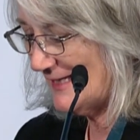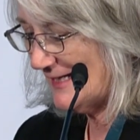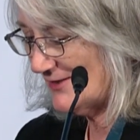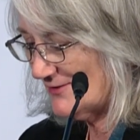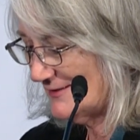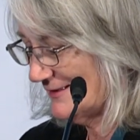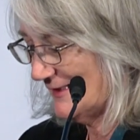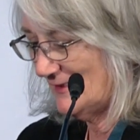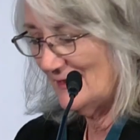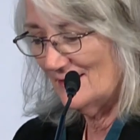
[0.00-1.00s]
action,
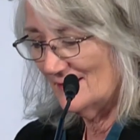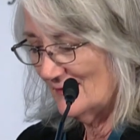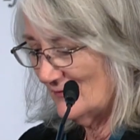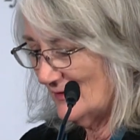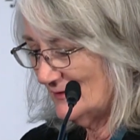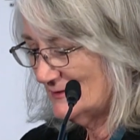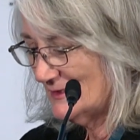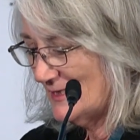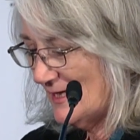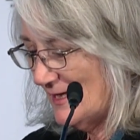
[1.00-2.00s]
like in the Levant,
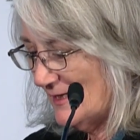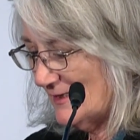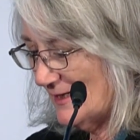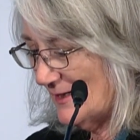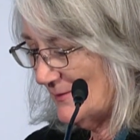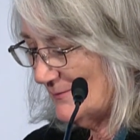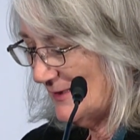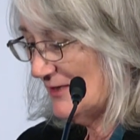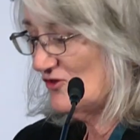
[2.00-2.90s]
and